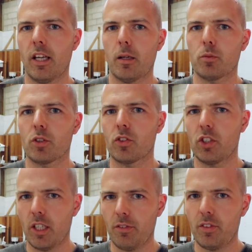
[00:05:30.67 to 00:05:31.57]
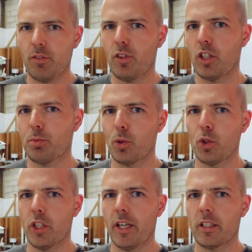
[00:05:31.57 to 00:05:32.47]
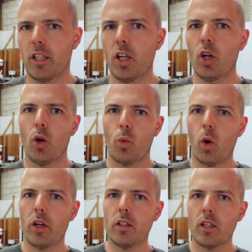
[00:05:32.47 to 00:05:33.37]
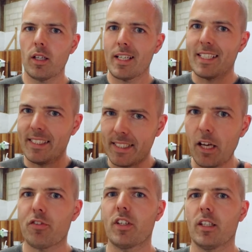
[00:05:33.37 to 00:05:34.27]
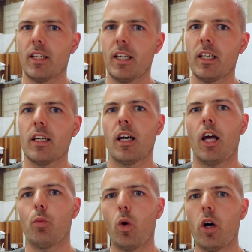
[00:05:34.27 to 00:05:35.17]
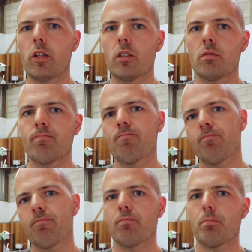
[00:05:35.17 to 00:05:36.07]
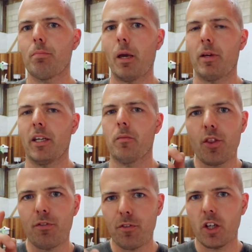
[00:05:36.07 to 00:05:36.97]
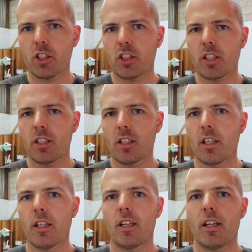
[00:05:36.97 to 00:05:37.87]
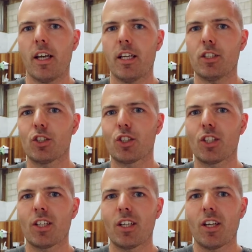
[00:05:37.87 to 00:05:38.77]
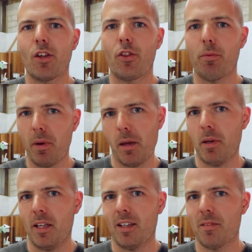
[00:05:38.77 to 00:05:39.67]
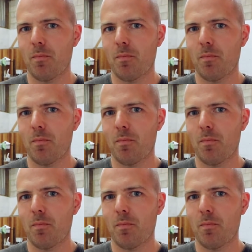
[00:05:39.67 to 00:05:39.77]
terms of safety for this project. One, definitely, and one, maybe. The first is the maybe,